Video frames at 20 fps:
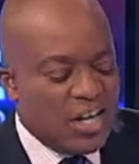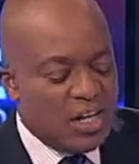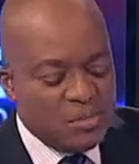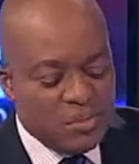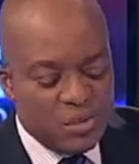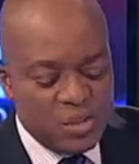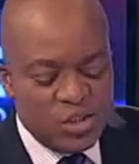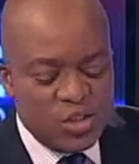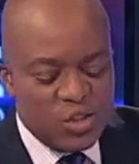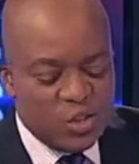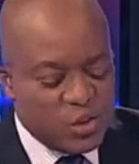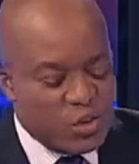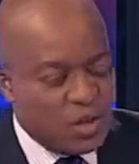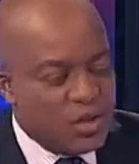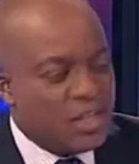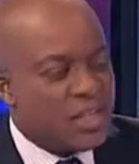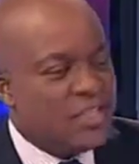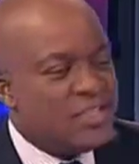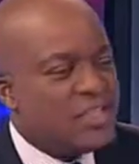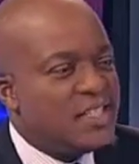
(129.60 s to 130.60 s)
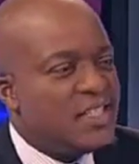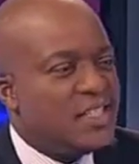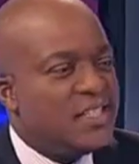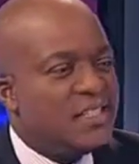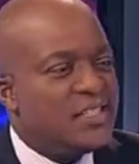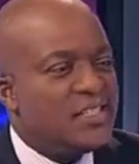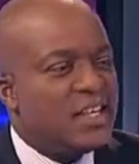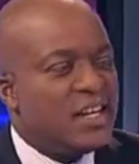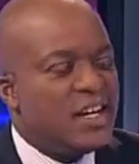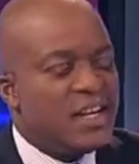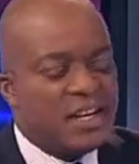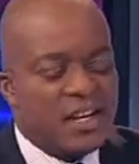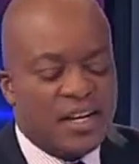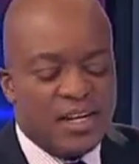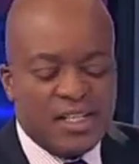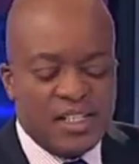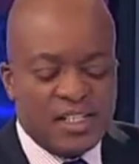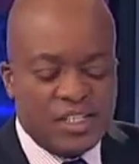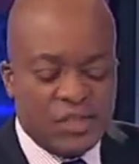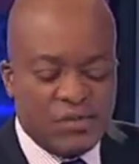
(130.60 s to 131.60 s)
aims is to eradicate
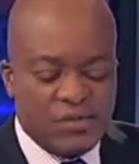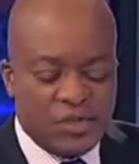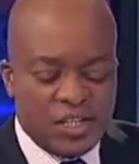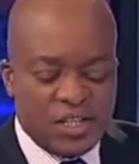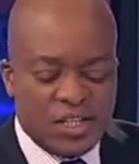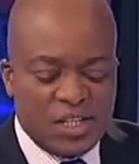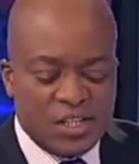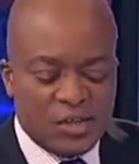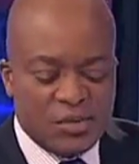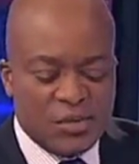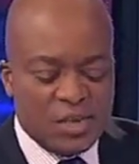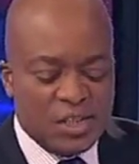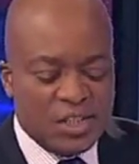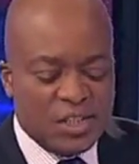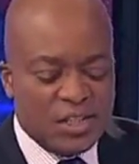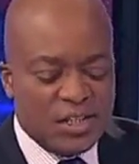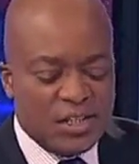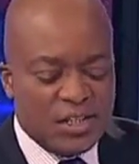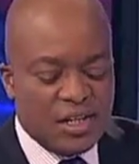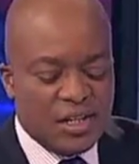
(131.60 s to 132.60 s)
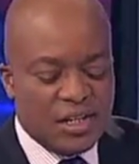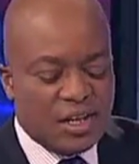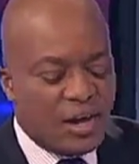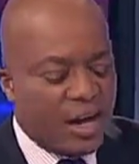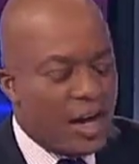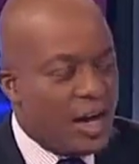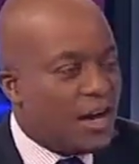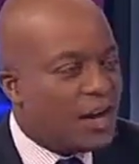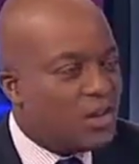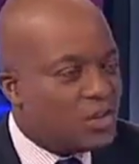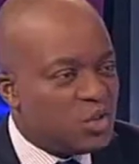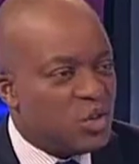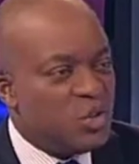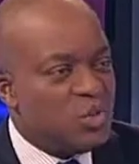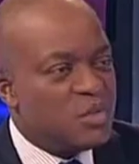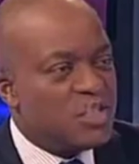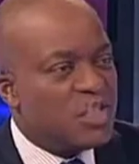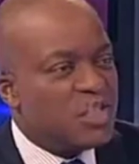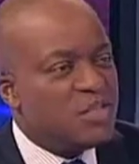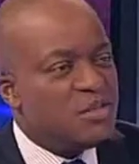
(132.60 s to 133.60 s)
HIV transmission
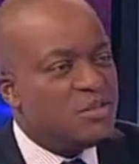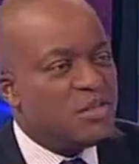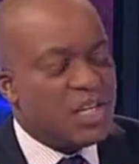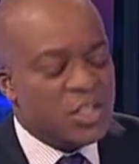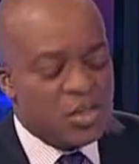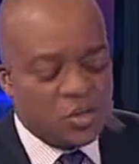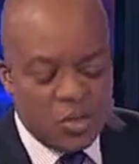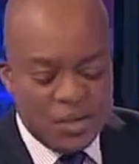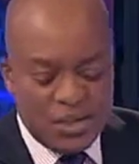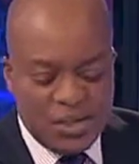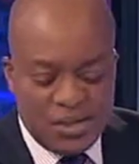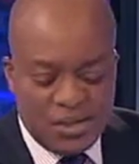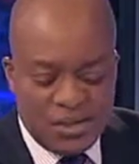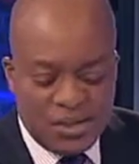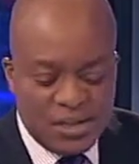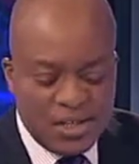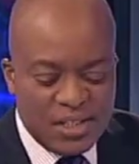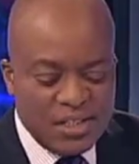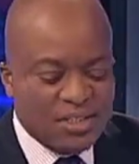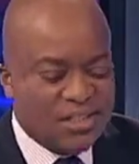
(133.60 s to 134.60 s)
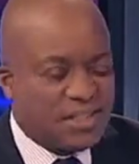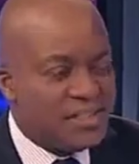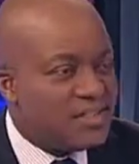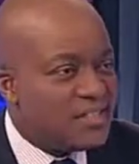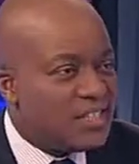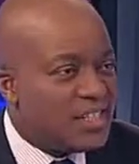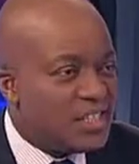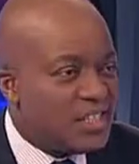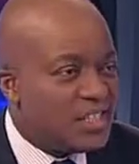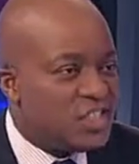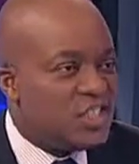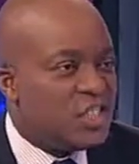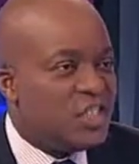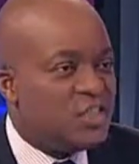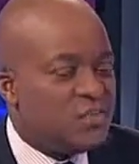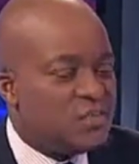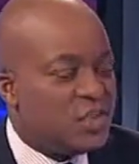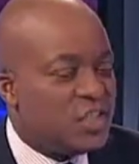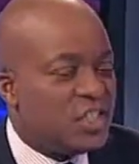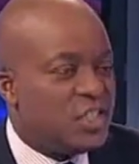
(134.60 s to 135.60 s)
totally by 2030. Is that
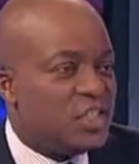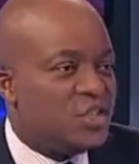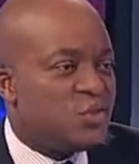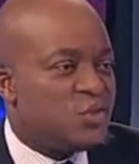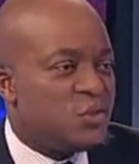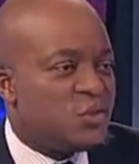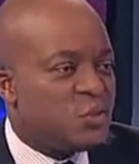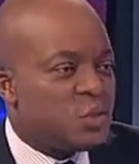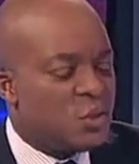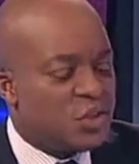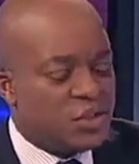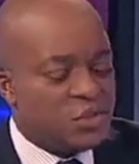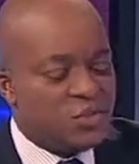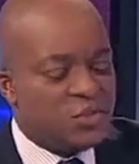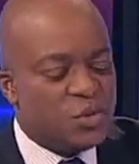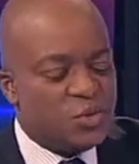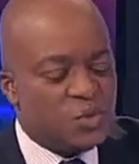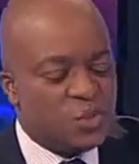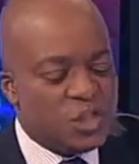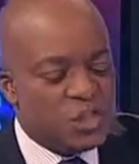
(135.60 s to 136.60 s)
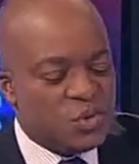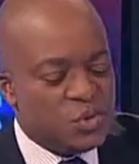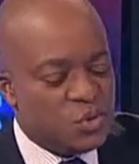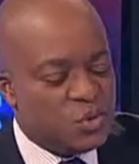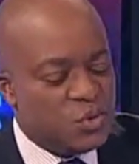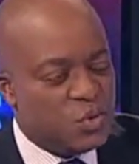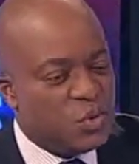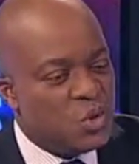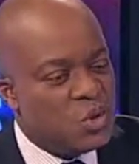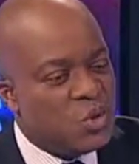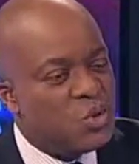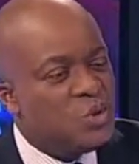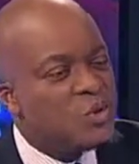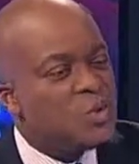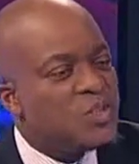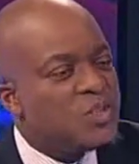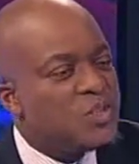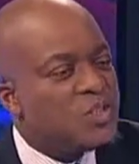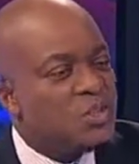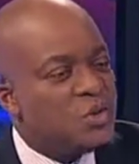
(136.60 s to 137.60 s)
achievable given what you're
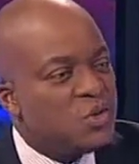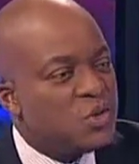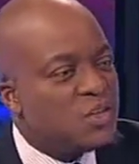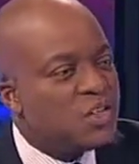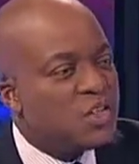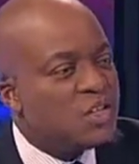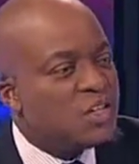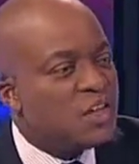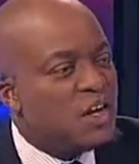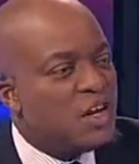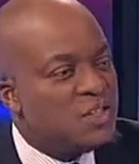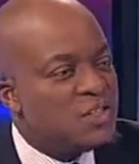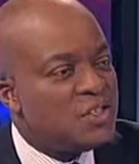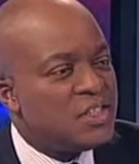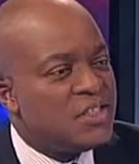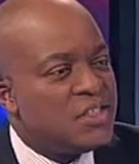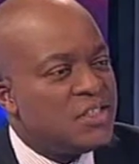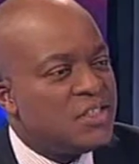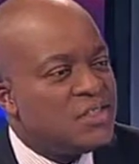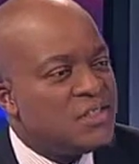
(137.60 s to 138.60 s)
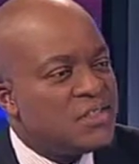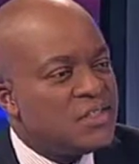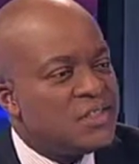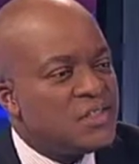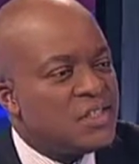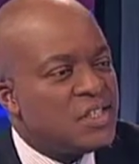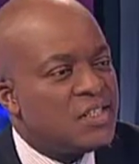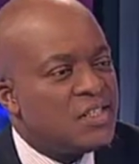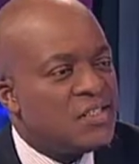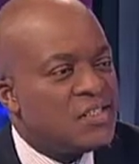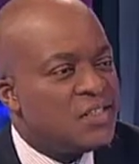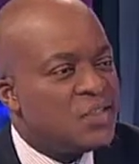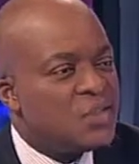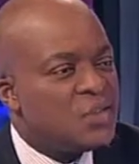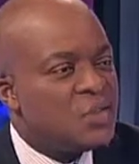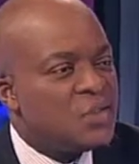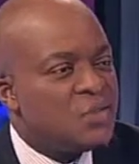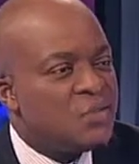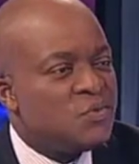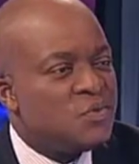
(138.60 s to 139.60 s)
seeing on the ground and these results that
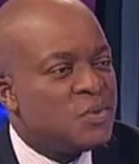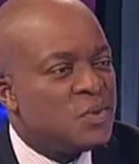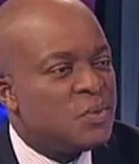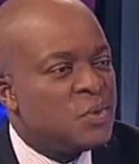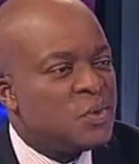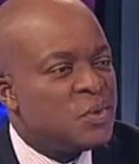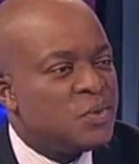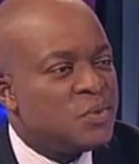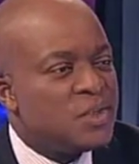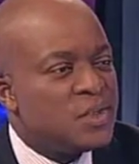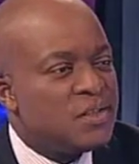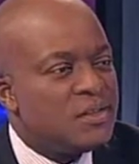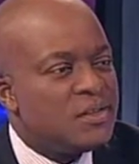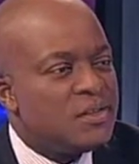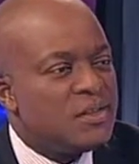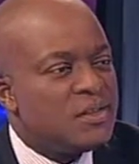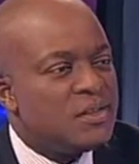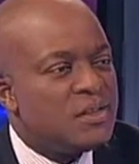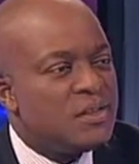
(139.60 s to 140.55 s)
you're seeing from hospitals?